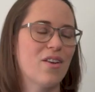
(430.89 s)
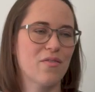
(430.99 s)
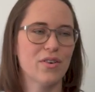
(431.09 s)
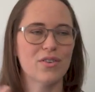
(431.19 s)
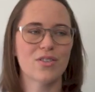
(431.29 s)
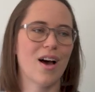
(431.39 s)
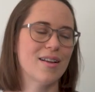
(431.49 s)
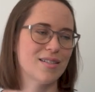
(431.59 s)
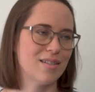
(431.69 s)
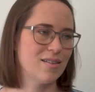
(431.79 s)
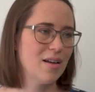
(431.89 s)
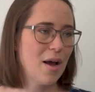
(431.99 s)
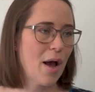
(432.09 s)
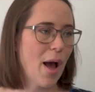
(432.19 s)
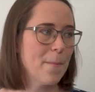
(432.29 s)
Your first thought is a
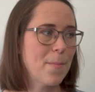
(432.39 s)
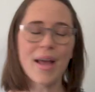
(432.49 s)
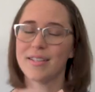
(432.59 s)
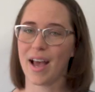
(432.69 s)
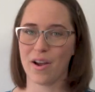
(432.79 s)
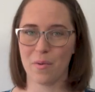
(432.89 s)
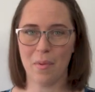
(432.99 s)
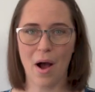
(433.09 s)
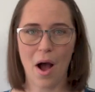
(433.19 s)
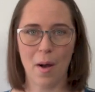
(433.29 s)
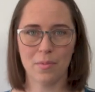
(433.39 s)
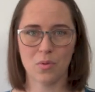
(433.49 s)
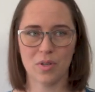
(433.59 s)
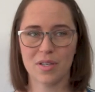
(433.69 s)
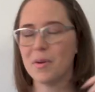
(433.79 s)
bike tire popped,
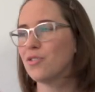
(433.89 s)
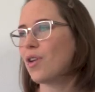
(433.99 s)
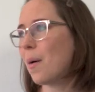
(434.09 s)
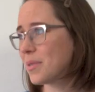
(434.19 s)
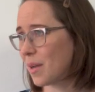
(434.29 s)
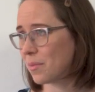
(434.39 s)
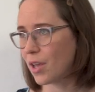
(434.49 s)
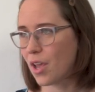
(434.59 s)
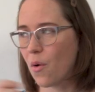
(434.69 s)
or somebody dropped something,